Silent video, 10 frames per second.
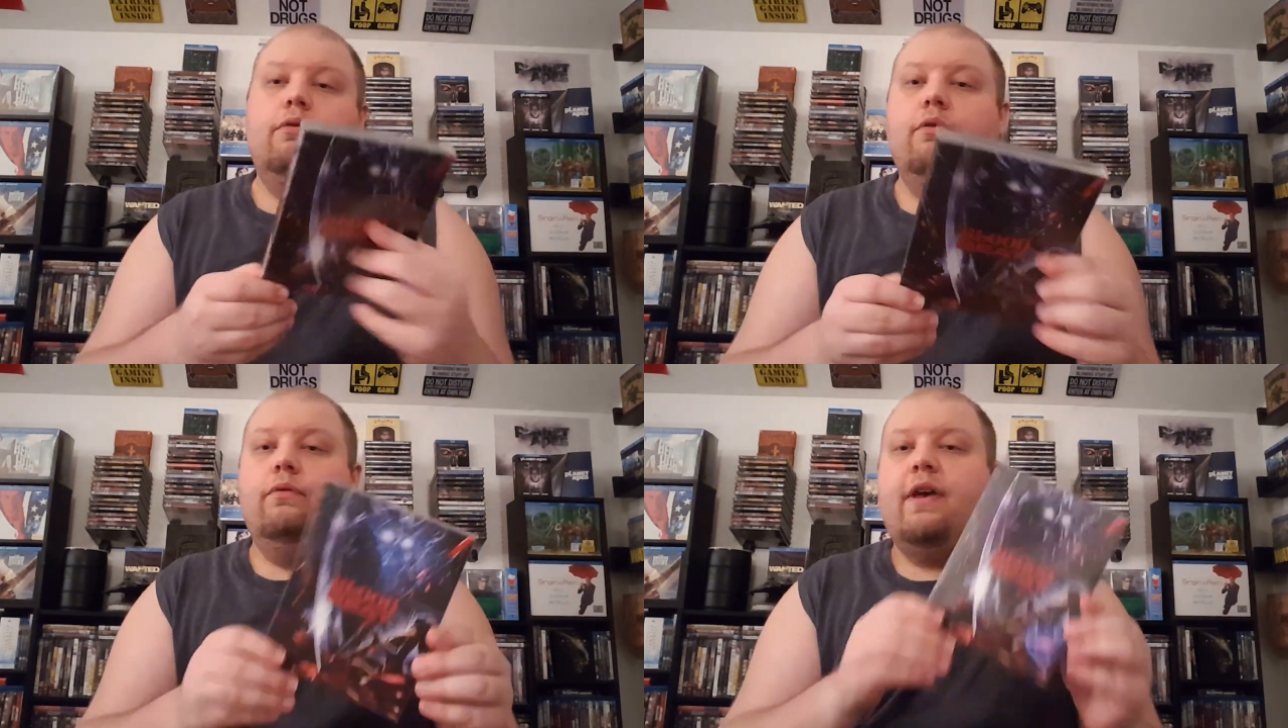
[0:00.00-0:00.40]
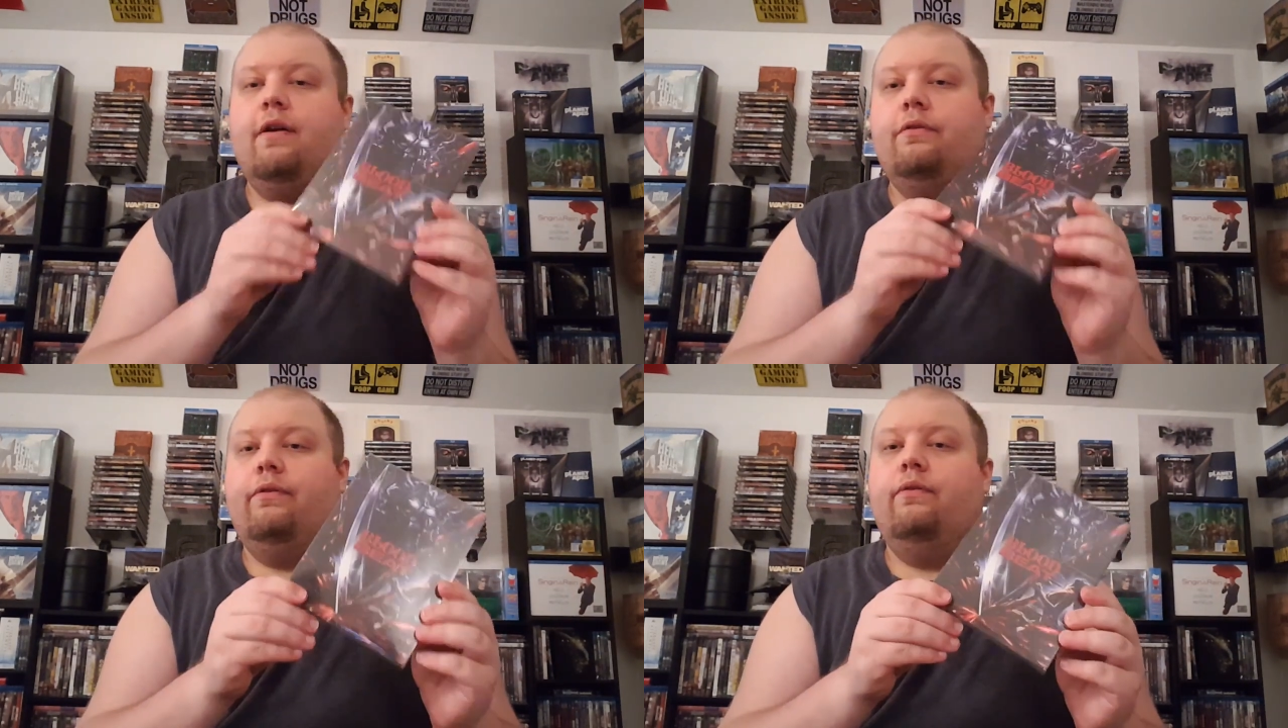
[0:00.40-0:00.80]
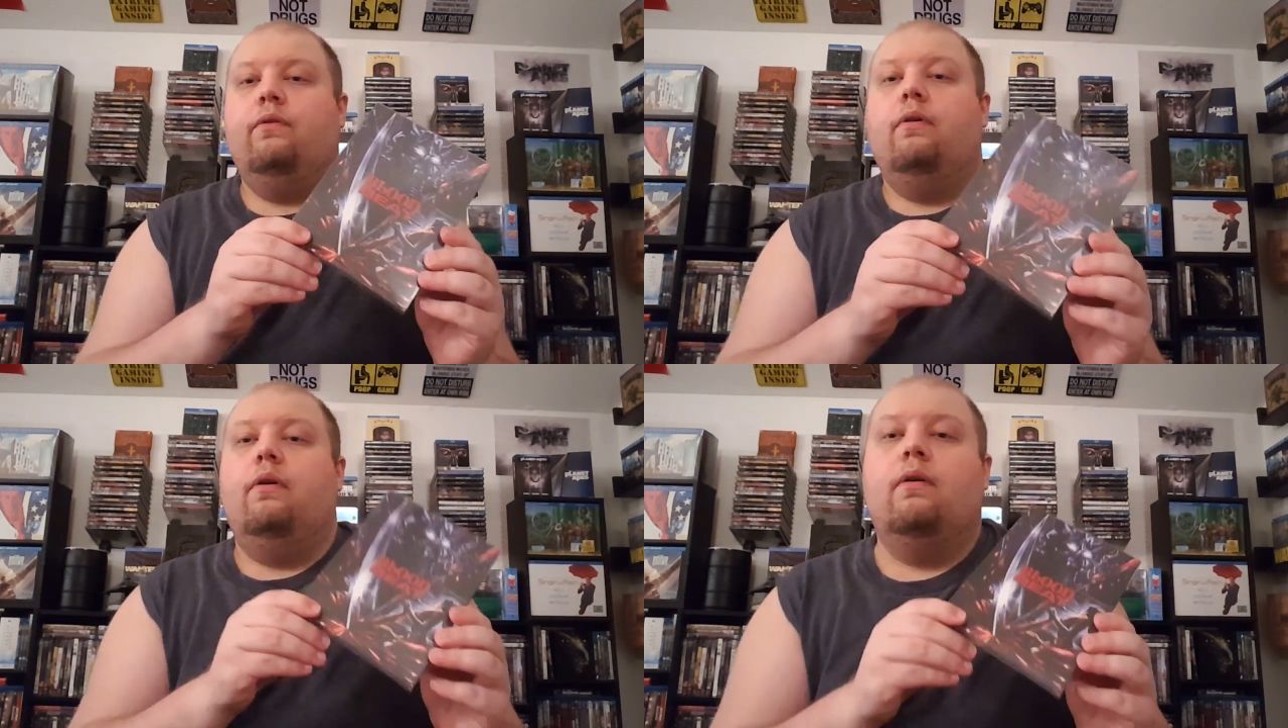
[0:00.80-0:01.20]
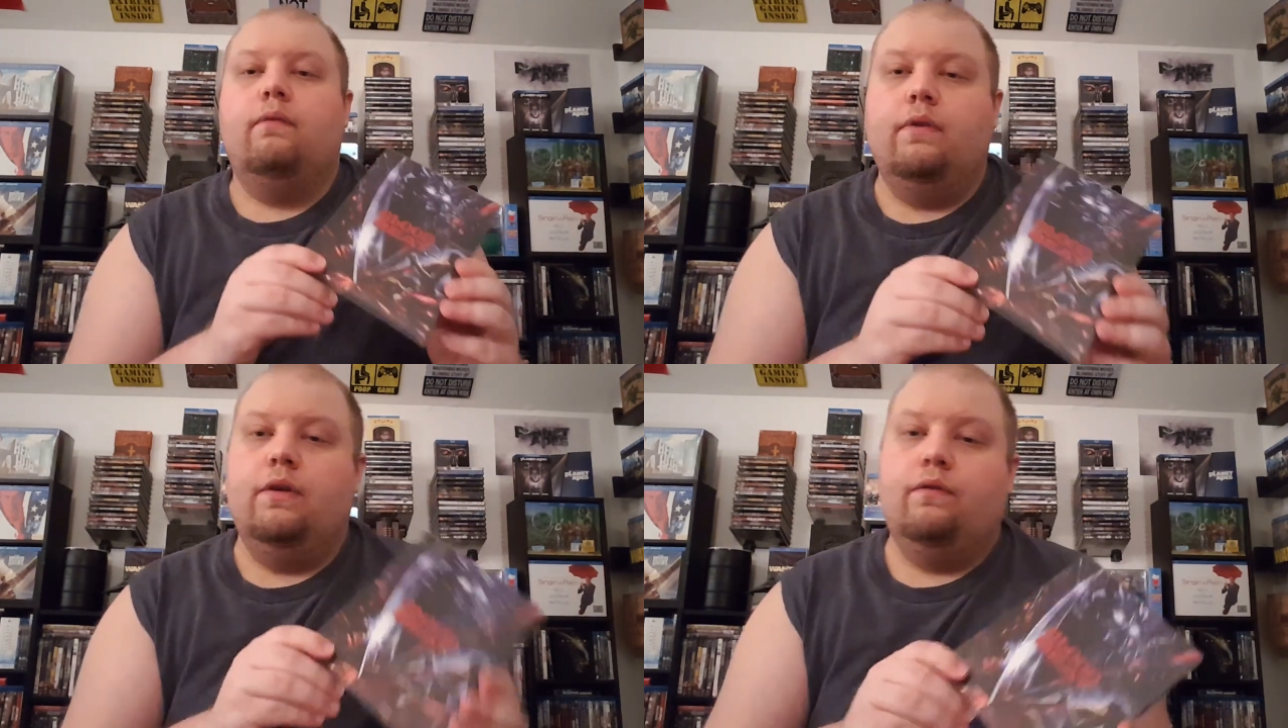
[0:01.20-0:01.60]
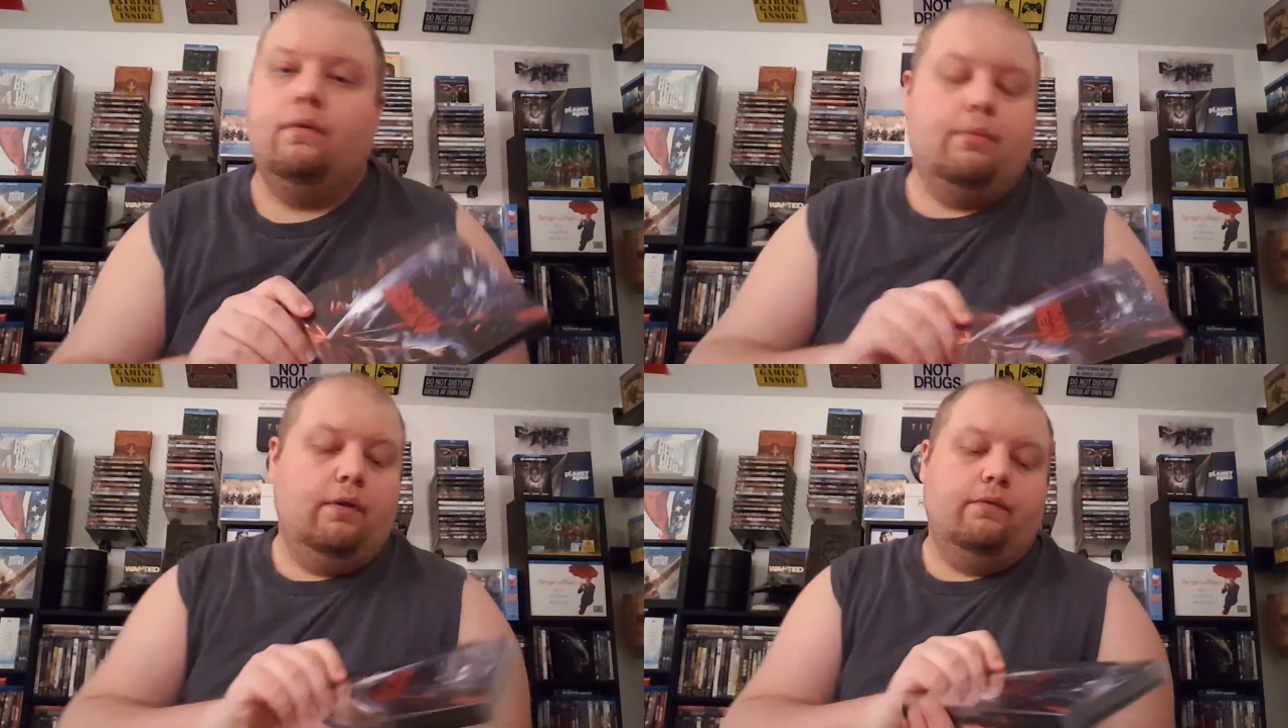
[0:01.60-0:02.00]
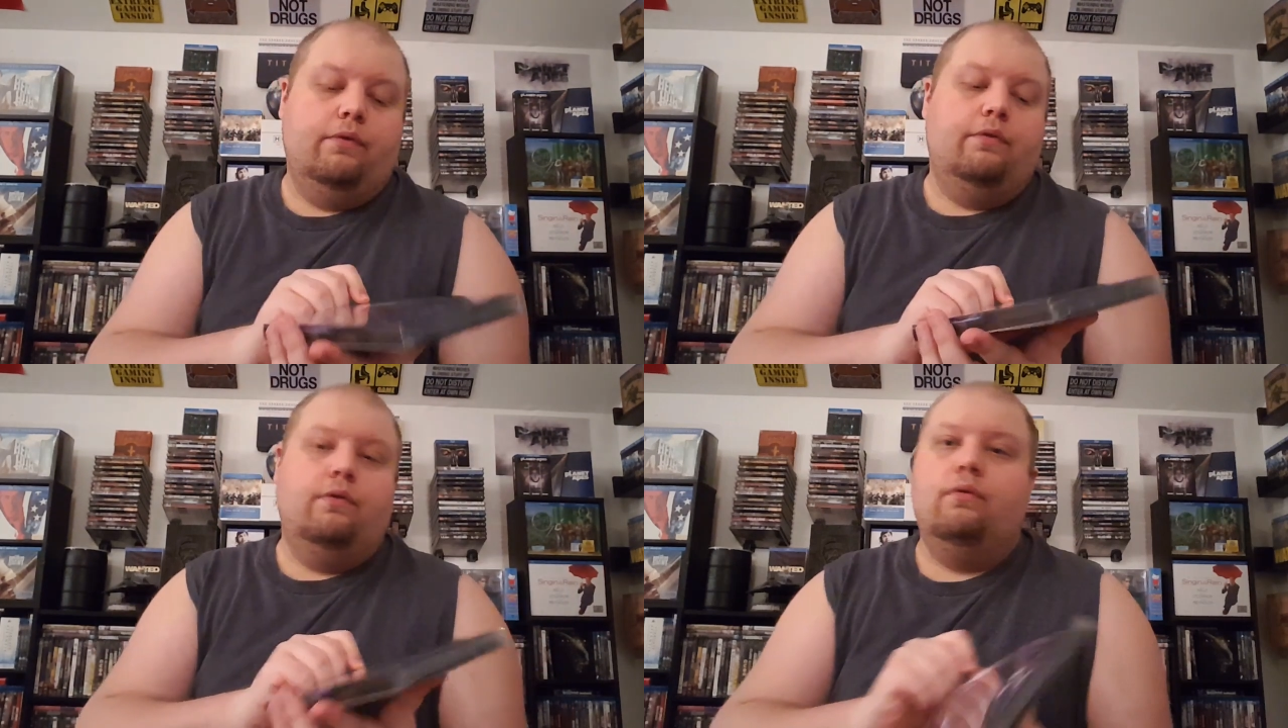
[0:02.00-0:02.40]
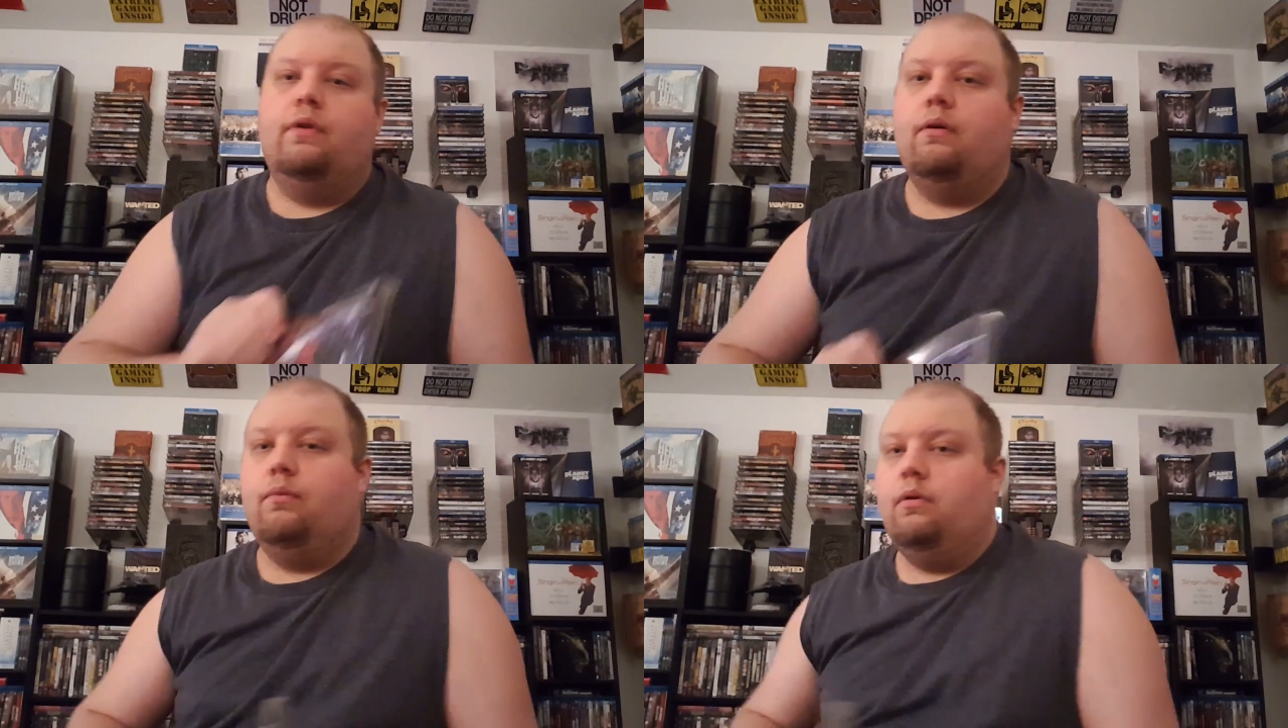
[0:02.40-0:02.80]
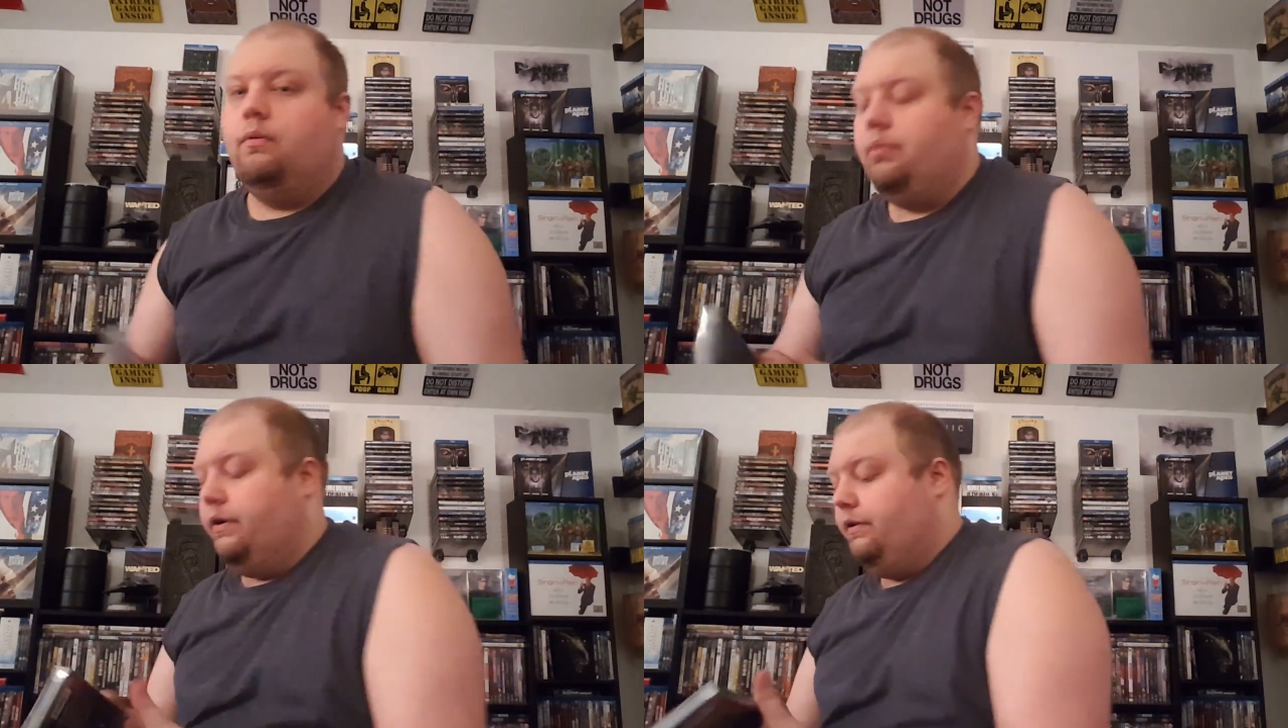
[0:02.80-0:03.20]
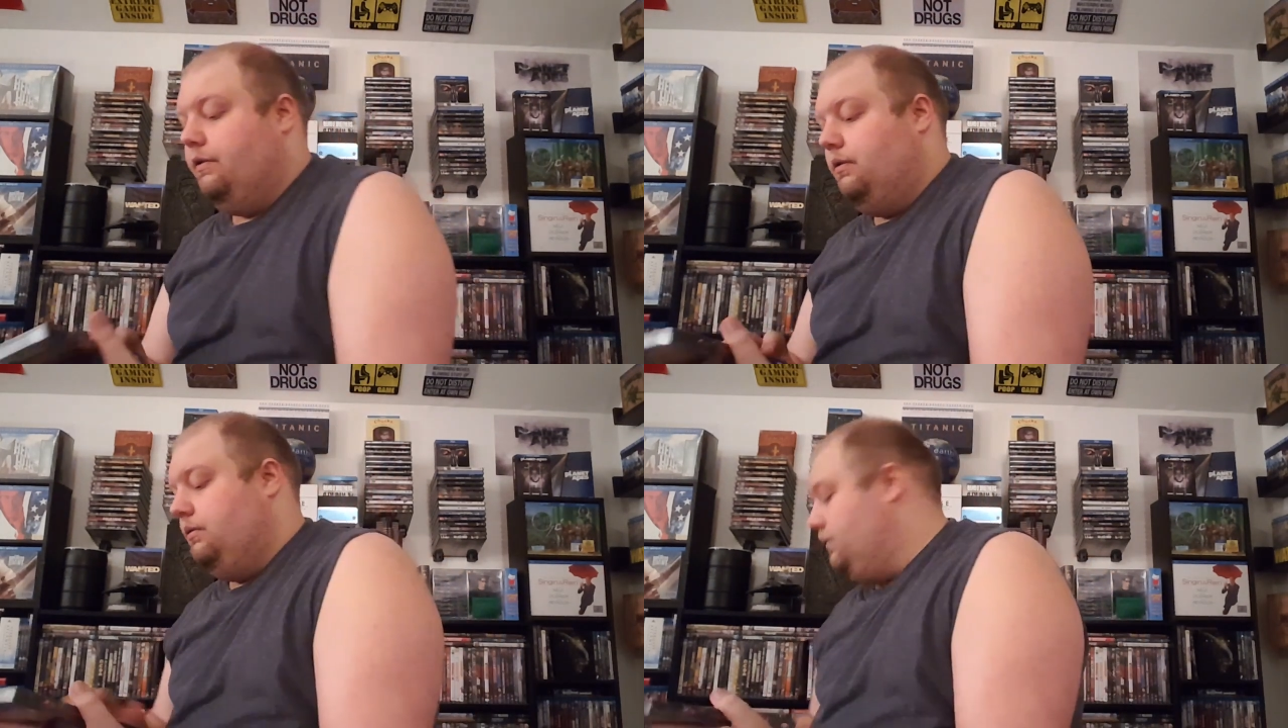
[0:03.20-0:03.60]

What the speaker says: 2,000 of these slipcovers that were printed.